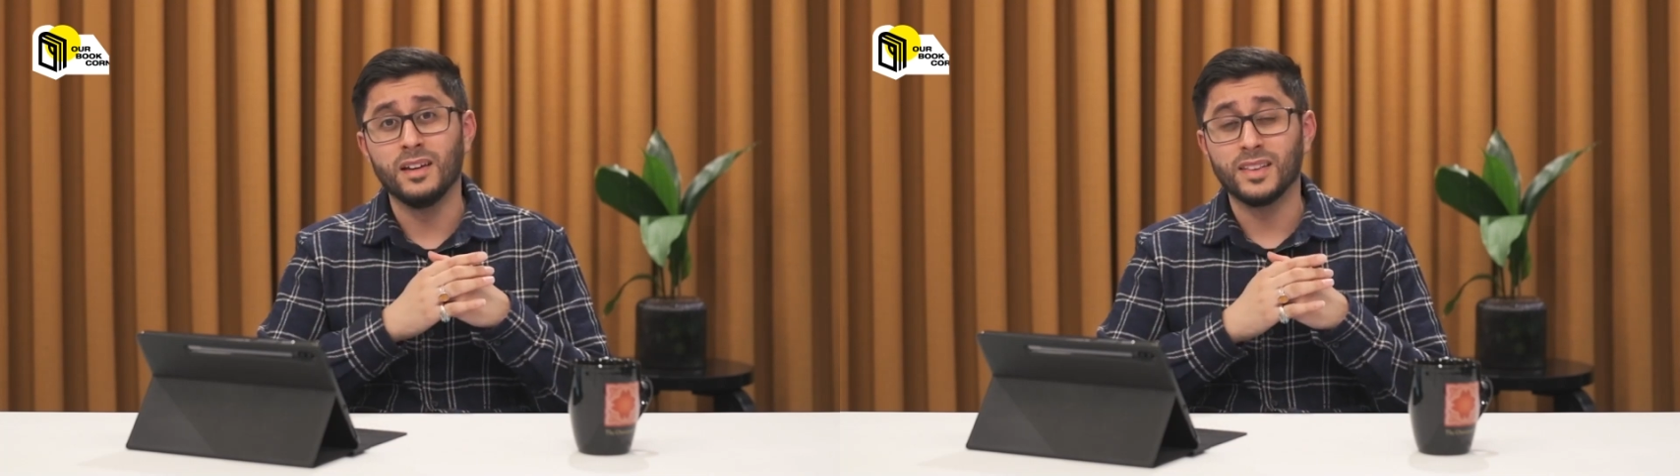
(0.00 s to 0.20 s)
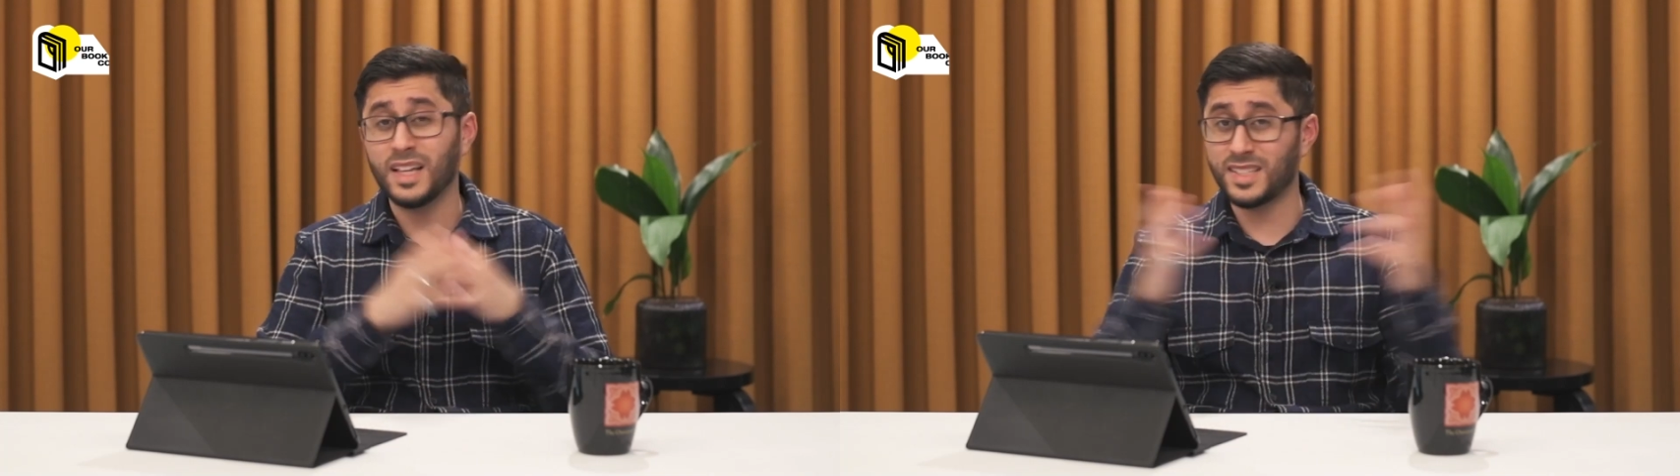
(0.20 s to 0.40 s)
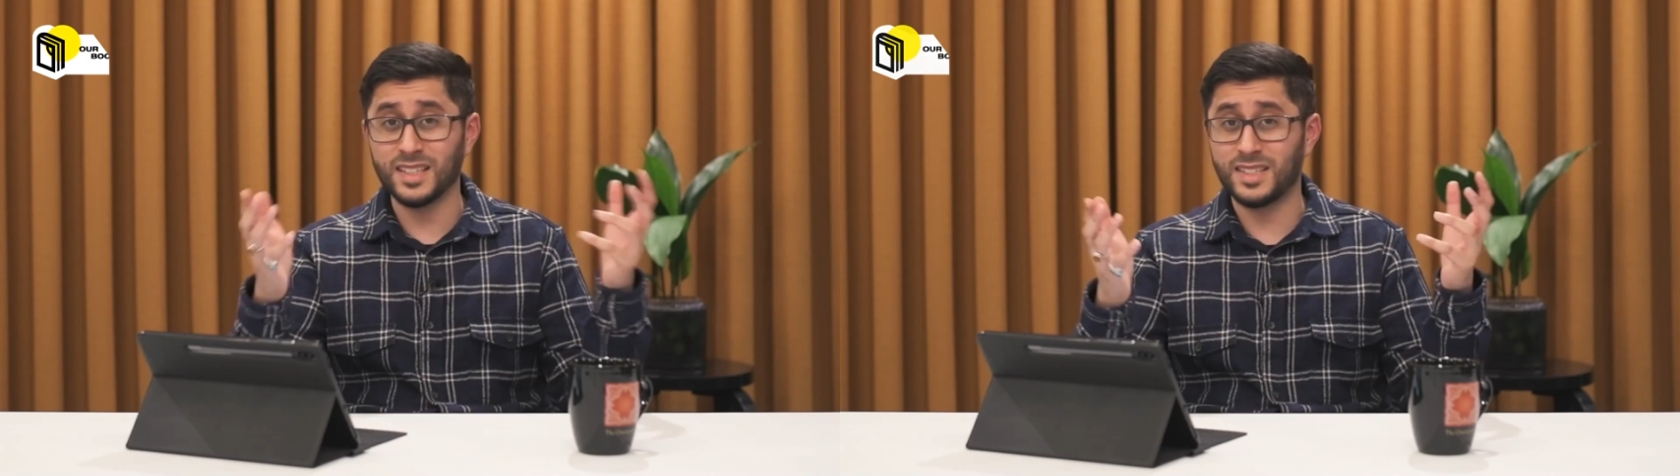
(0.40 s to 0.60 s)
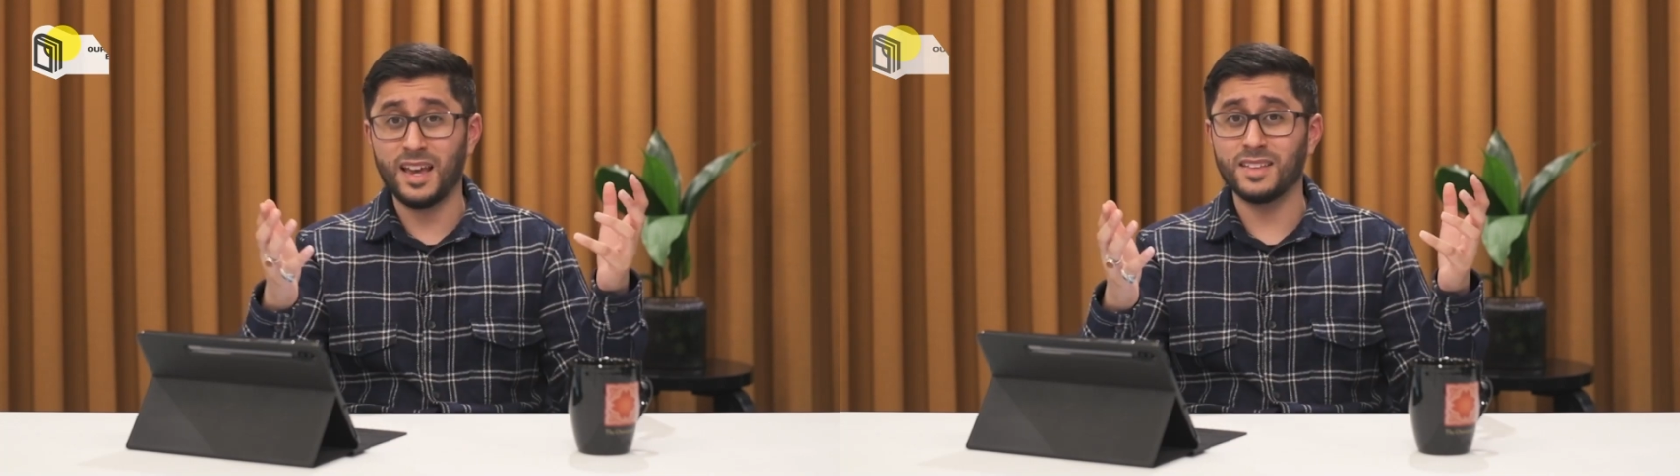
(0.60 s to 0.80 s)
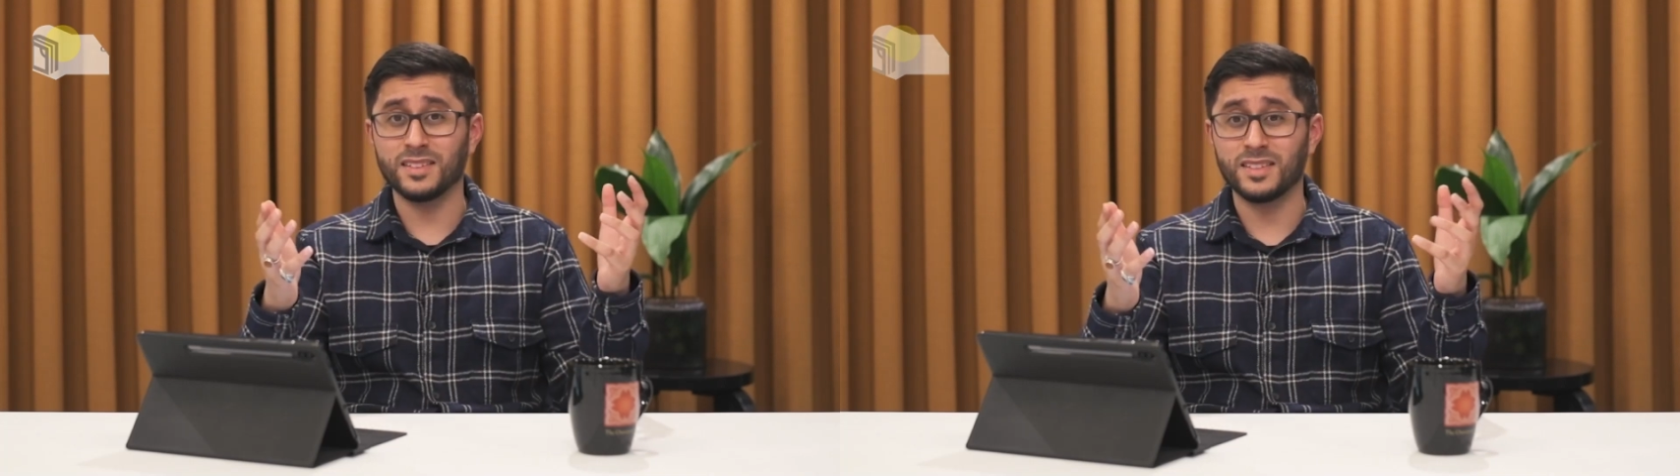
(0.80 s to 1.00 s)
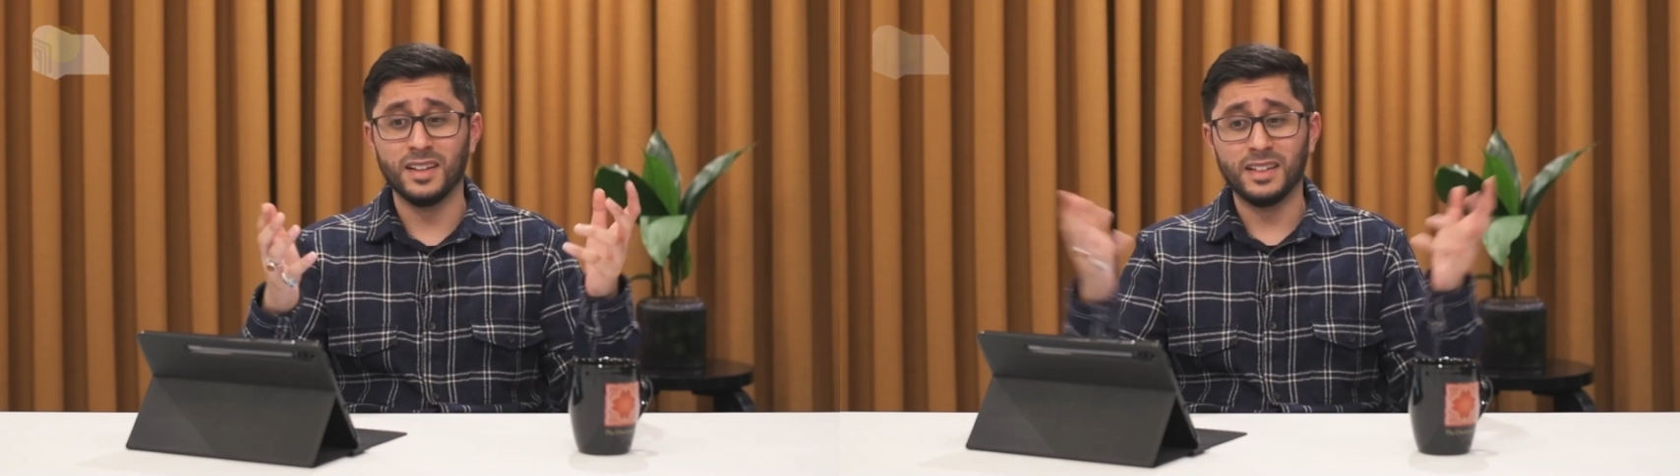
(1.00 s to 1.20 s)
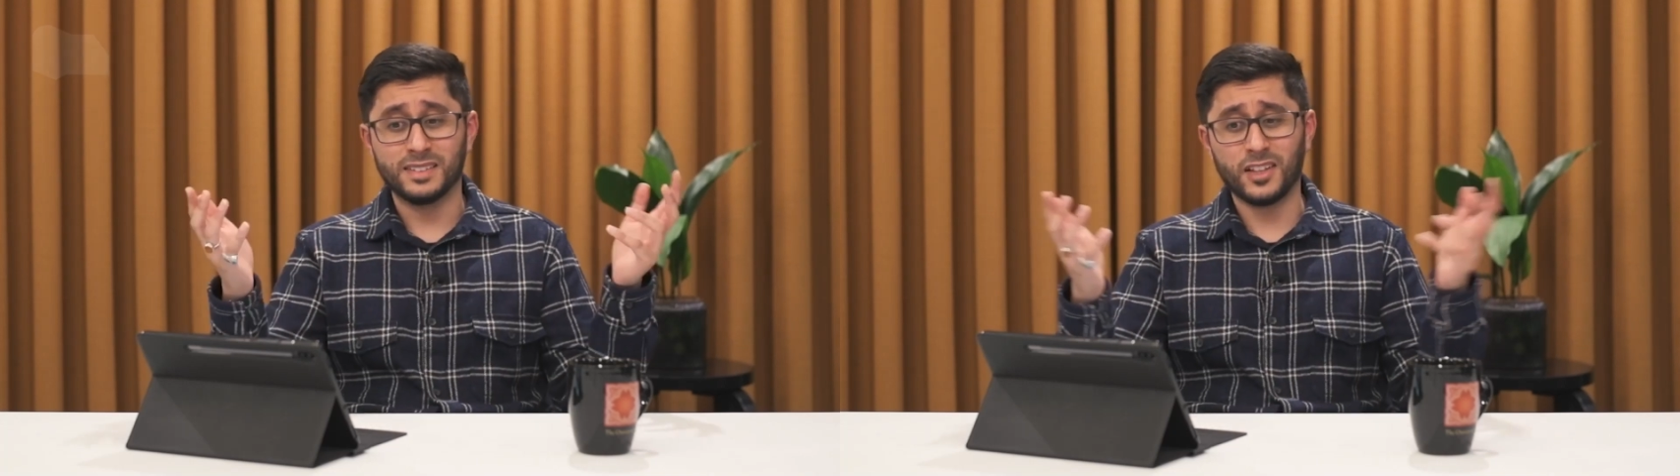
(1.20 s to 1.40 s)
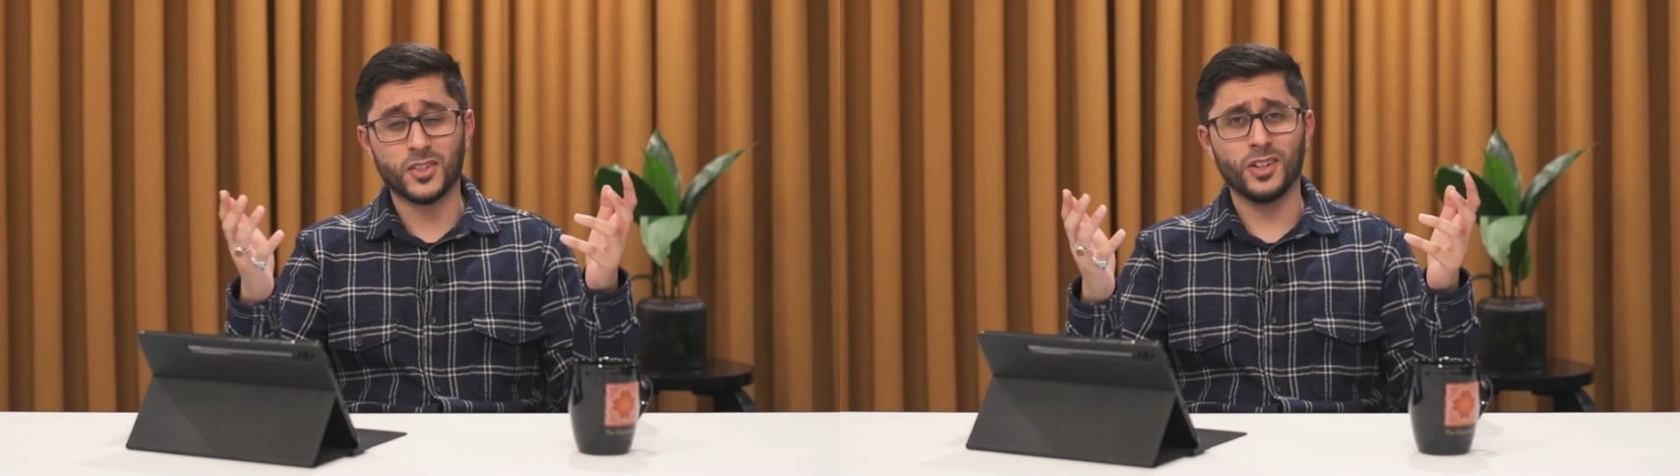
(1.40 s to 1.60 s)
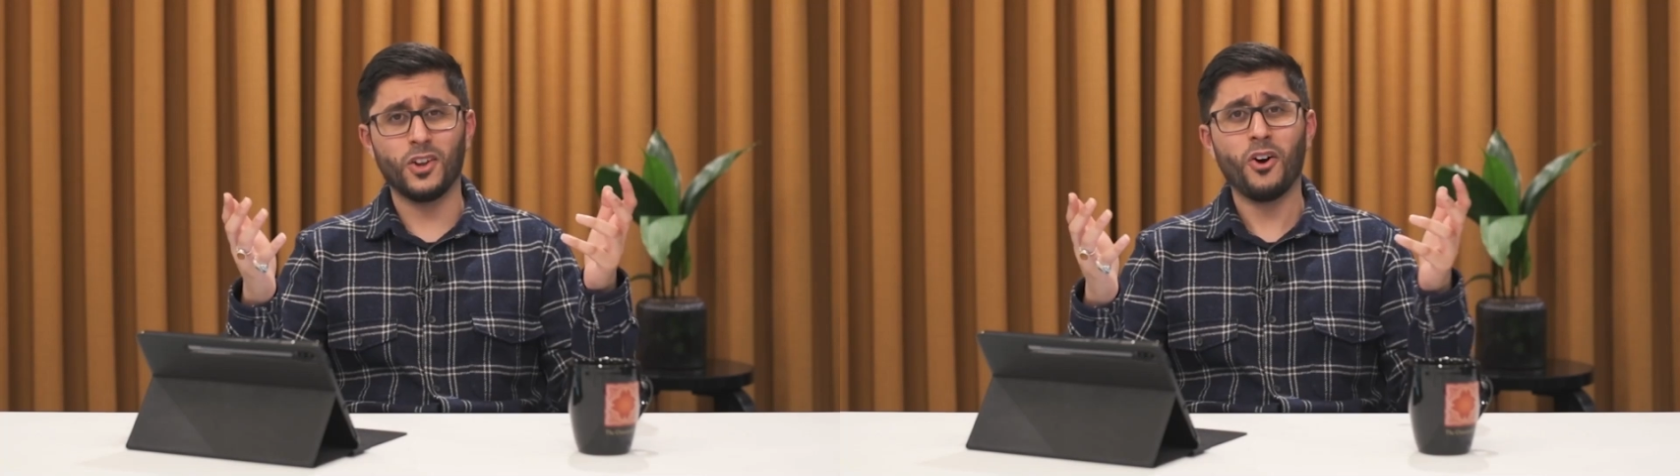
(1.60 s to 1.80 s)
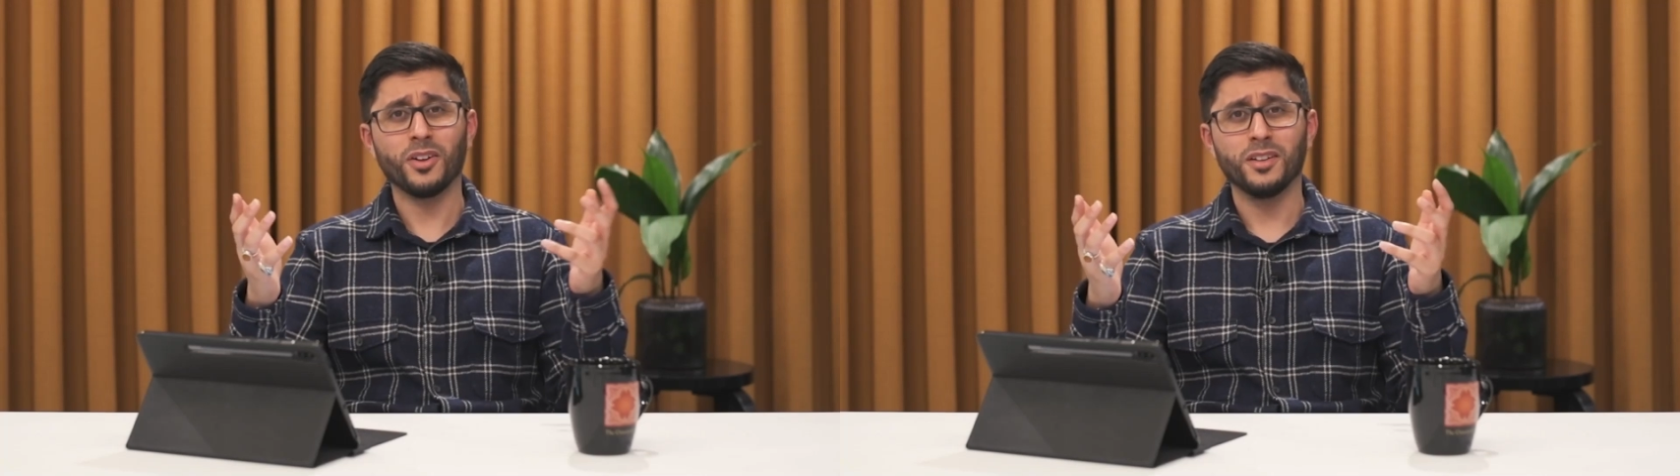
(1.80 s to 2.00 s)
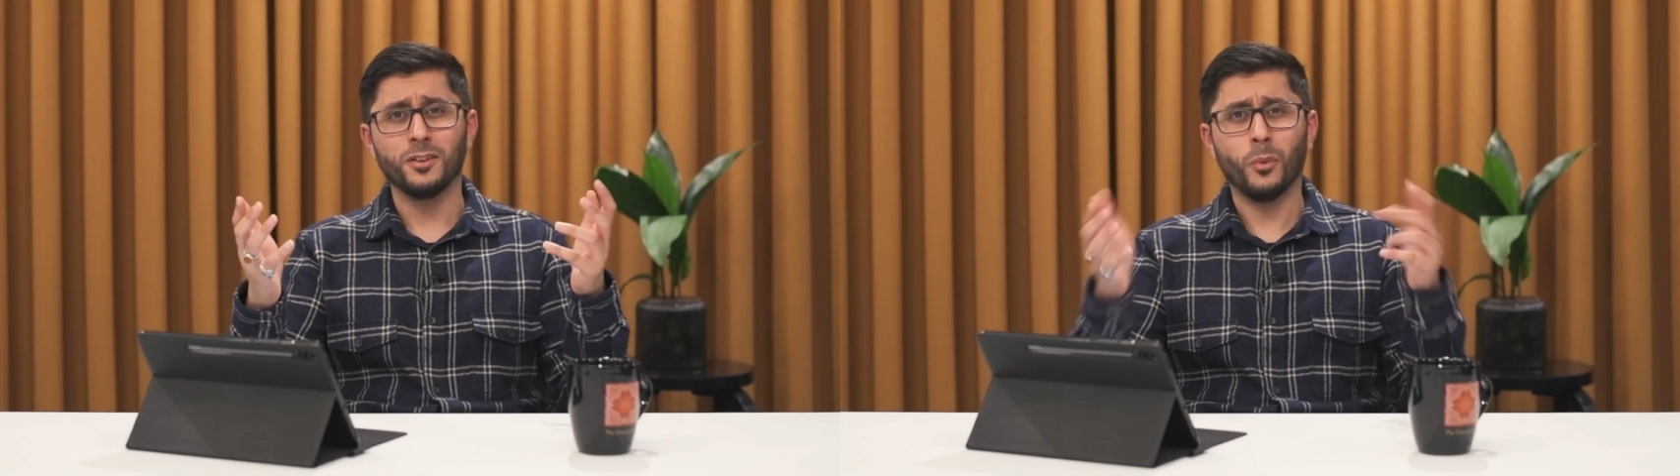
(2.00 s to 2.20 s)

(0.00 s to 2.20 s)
That's intense. That's a lot.